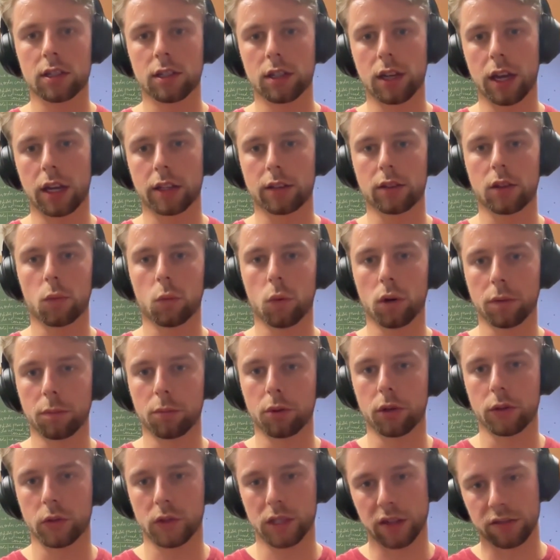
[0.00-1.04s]
at the 1.7
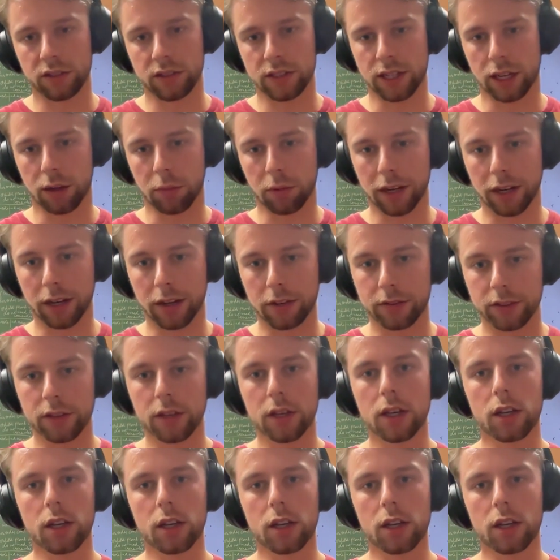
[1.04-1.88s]
sigma level.